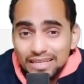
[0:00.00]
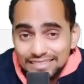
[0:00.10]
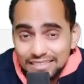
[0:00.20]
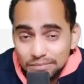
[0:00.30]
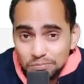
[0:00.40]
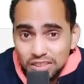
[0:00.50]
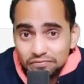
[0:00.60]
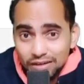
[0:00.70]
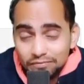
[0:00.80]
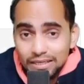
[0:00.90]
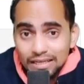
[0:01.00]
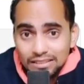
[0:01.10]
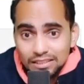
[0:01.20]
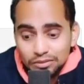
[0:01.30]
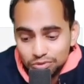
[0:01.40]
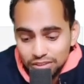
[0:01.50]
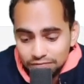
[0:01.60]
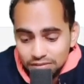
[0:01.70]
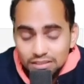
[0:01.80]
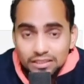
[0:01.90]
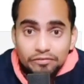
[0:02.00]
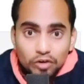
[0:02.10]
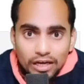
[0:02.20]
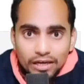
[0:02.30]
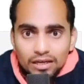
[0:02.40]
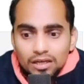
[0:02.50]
exception will be executed first and why.